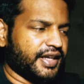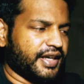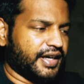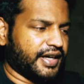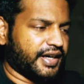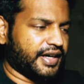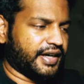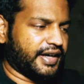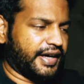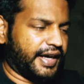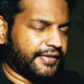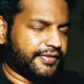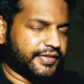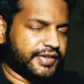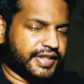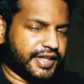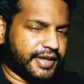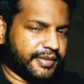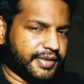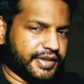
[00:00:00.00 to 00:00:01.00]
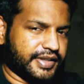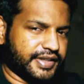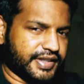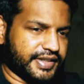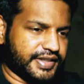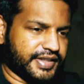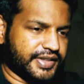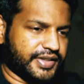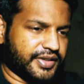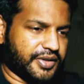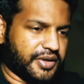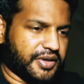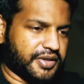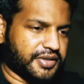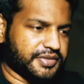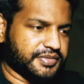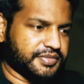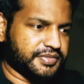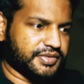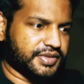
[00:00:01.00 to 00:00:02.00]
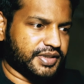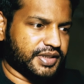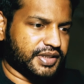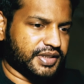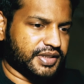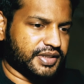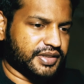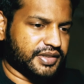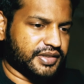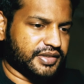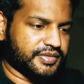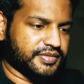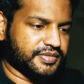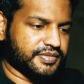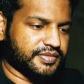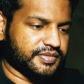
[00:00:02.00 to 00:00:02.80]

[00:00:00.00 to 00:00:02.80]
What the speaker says: Every time I turned it on, the